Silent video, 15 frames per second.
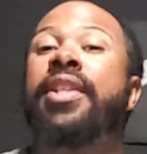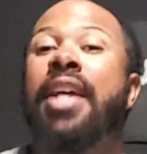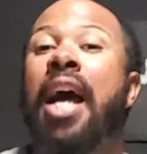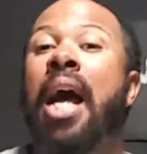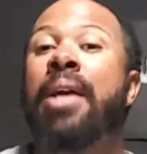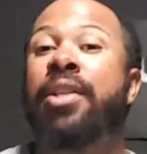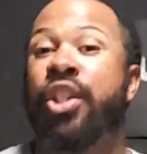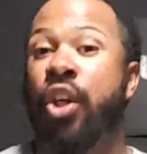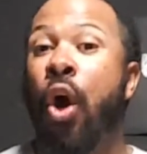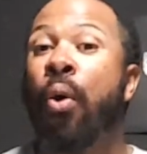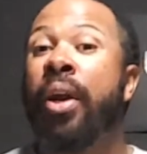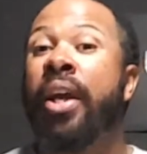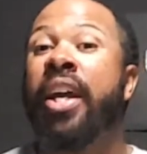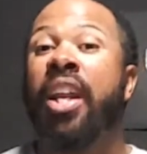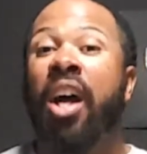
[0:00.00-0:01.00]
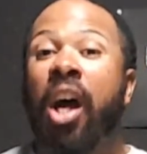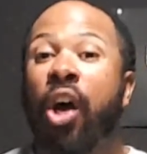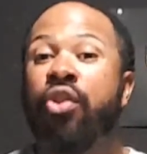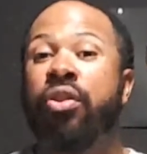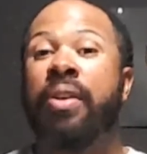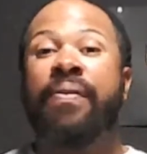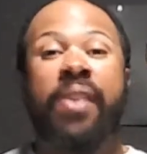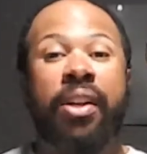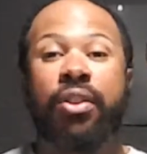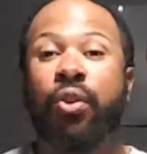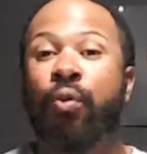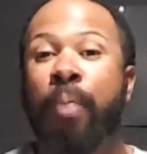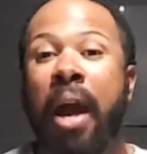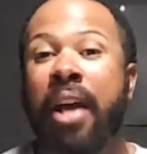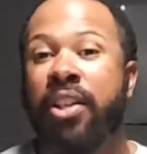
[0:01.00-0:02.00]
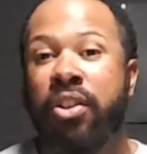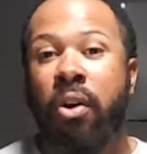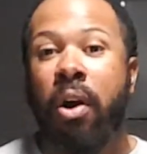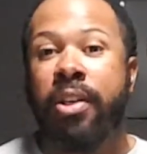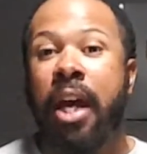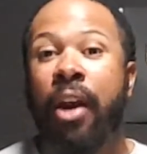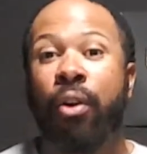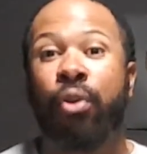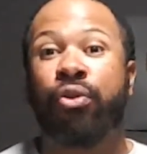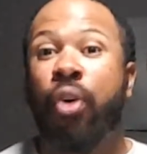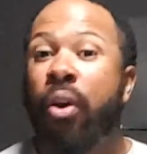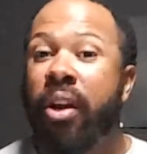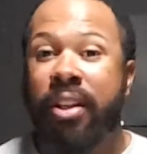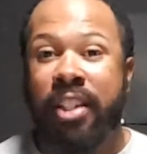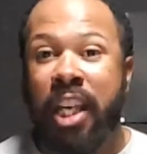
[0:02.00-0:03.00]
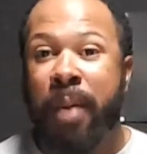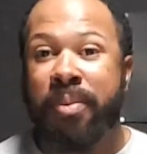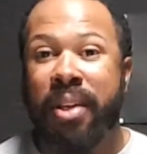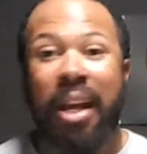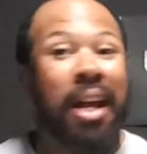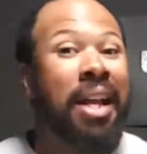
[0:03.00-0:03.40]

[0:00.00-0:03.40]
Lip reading: times and you only get 152 passing yards out of those 30 attempts,